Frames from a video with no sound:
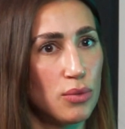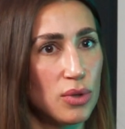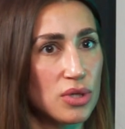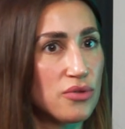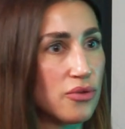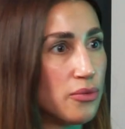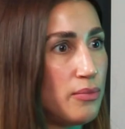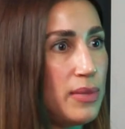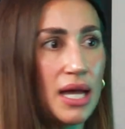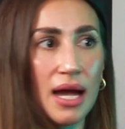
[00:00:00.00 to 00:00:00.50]
worked
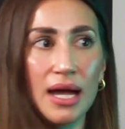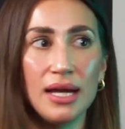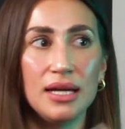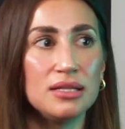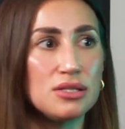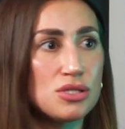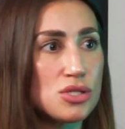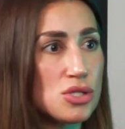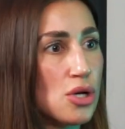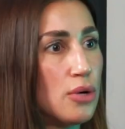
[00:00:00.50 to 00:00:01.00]
for me. I
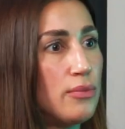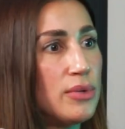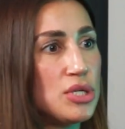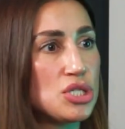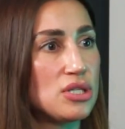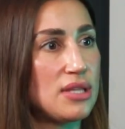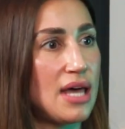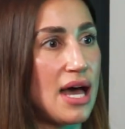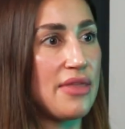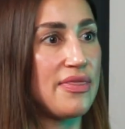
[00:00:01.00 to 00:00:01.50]
get so much
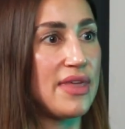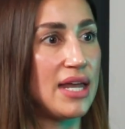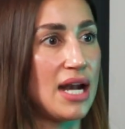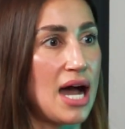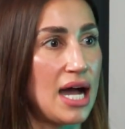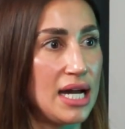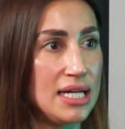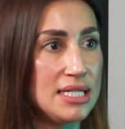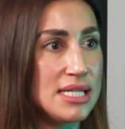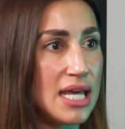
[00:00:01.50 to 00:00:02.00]
of that
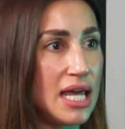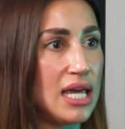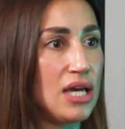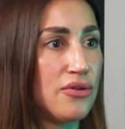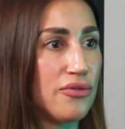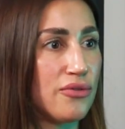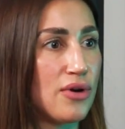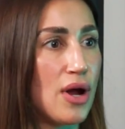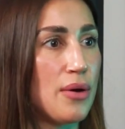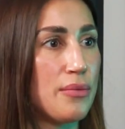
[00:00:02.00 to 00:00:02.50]
I take
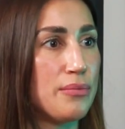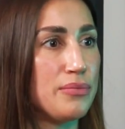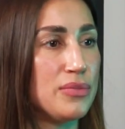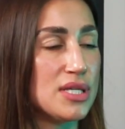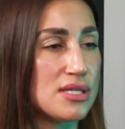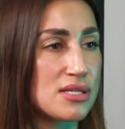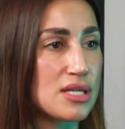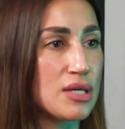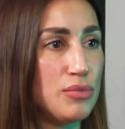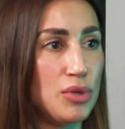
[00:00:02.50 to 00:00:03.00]
from
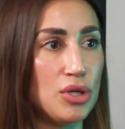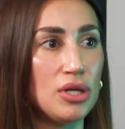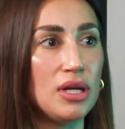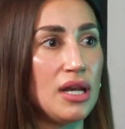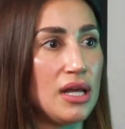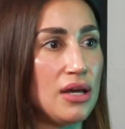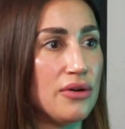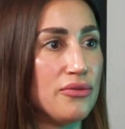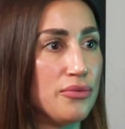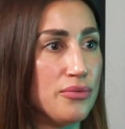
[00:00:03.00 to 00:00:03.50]
this
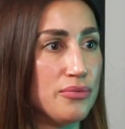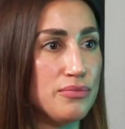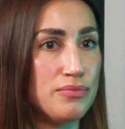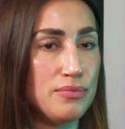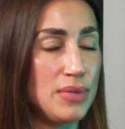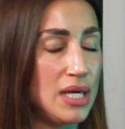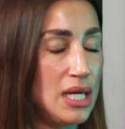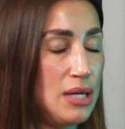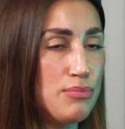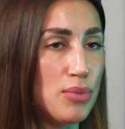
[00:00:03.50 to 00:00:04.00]
community of
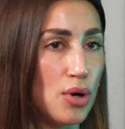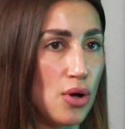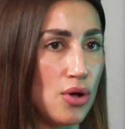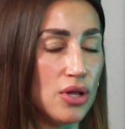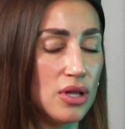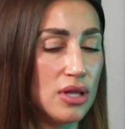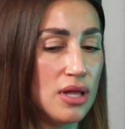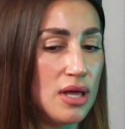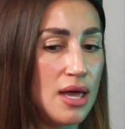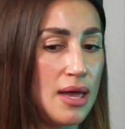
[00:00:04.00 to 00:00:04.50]

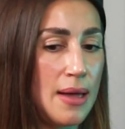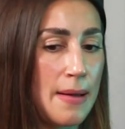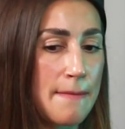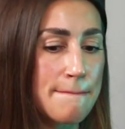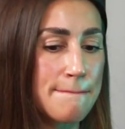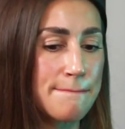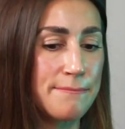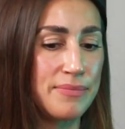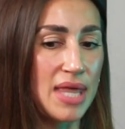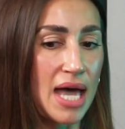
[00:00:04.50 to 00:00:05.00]
people
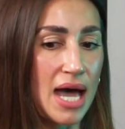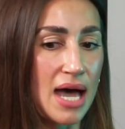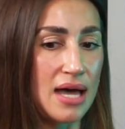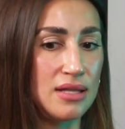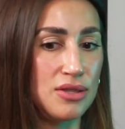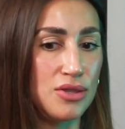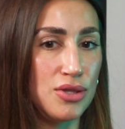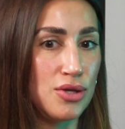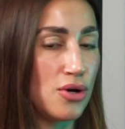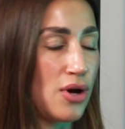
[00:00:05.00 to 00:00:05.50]

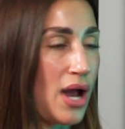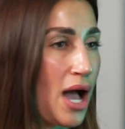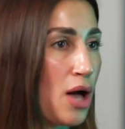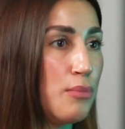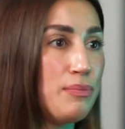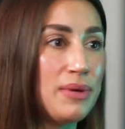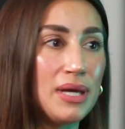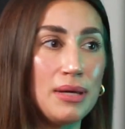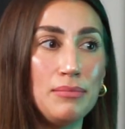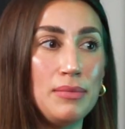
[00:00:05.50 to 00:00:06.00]
that they're
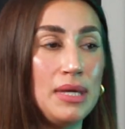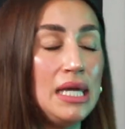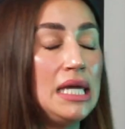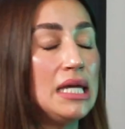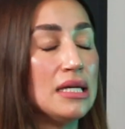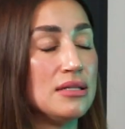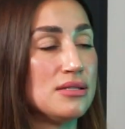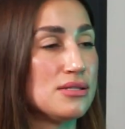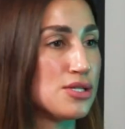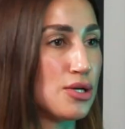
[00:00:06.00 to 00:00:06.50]
helping
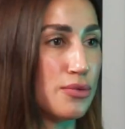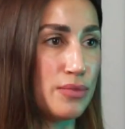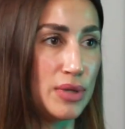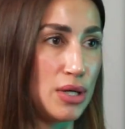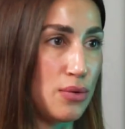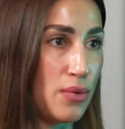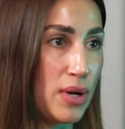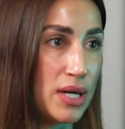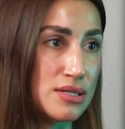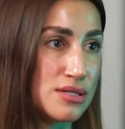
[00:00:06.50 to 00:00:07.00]
me in so
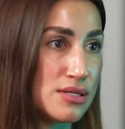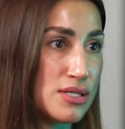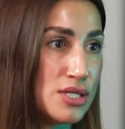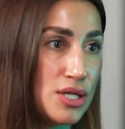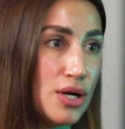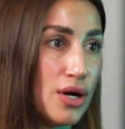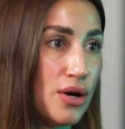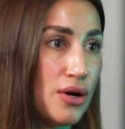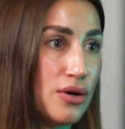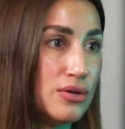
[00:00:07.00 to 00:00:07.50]
many ways
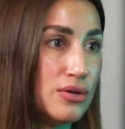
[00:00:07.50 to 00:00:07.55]
too.